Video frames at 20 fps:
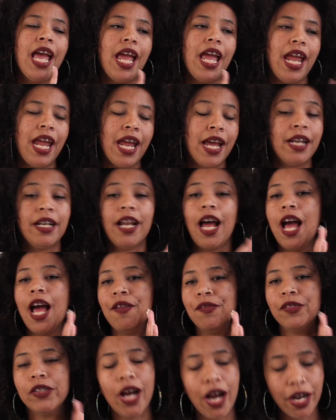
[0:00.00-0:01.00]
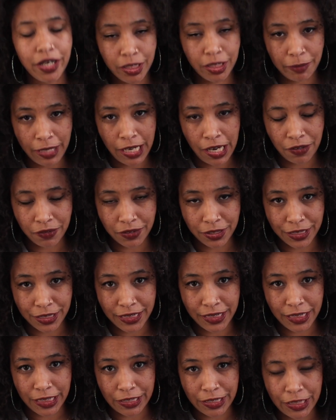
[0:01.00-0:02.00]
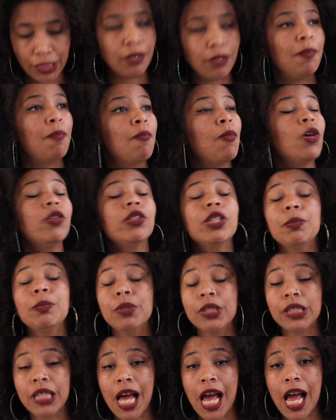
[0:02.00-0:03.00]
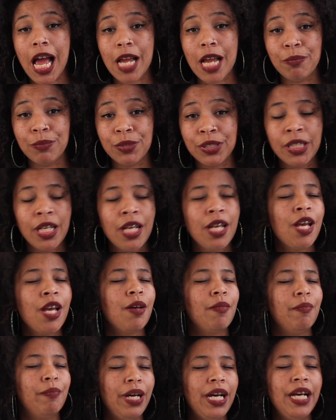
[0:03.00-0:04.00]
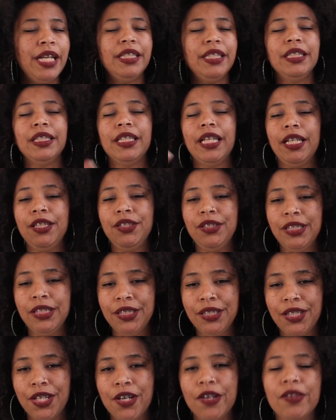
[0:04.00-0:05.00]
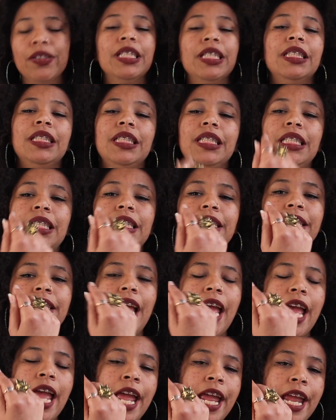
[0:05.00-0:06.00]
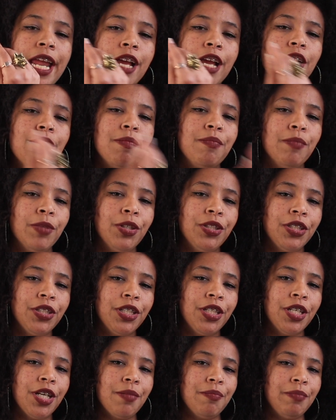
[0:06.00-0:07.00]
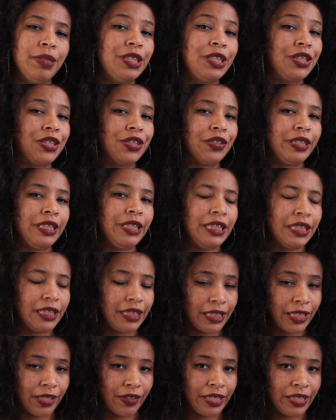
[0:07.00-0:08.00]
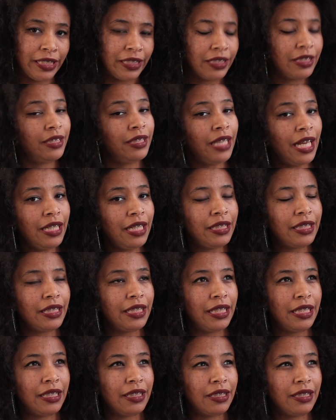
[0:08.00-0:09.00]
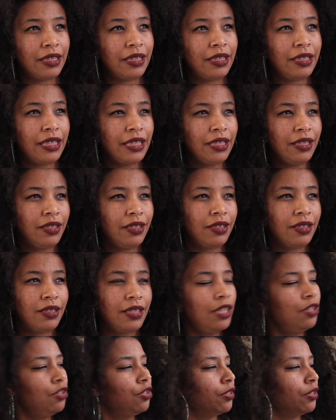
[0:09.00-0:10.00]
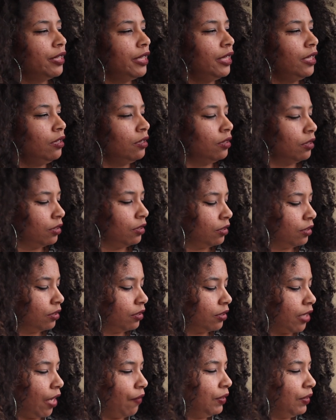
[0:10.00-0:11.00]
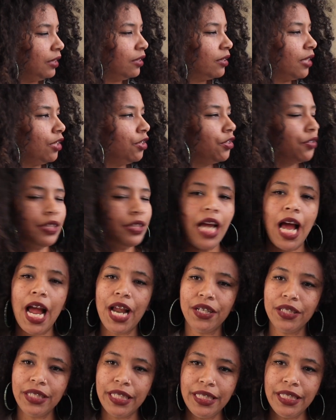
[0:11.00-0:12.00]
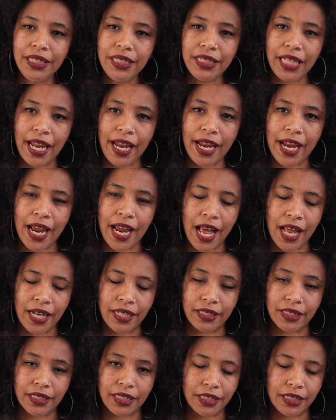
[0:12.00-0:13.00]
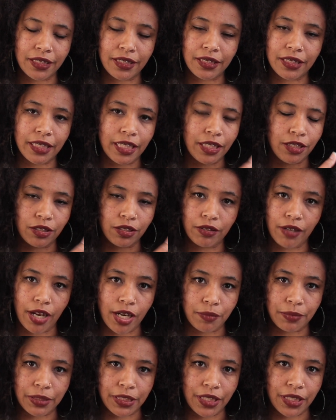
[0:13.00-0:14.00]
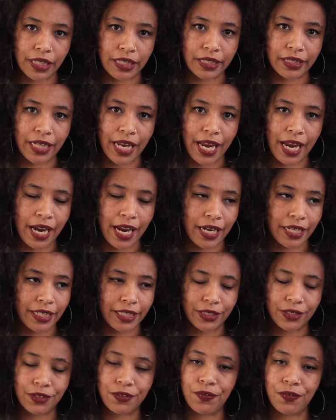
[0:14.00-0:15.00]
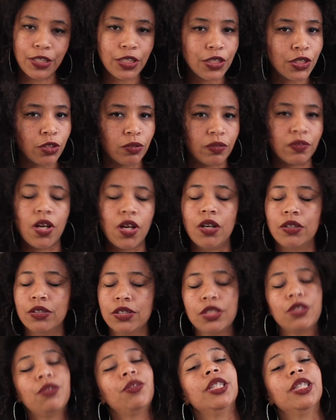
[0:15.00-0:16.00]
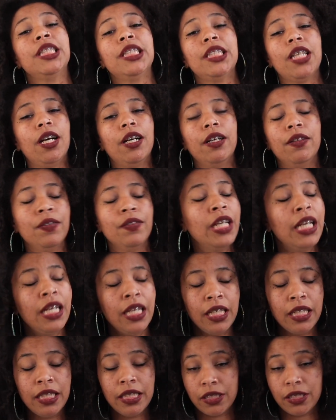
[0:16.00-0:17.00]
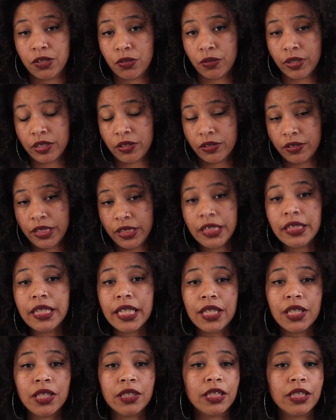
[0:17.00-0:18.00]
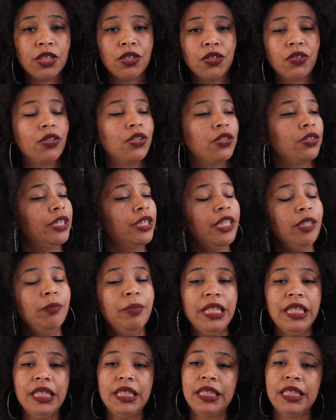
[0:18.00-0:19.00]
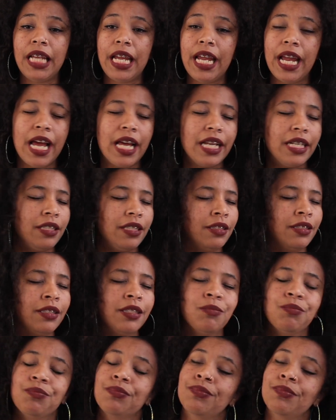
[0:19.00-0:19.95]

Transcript: And I've talked about the series multiple times, but in case you didn't know, this is a murder mystery series set in 6th century, 7th century Ireland, and it's incredibly good, and it's filled with all sorts of historical details and historical tidbits, and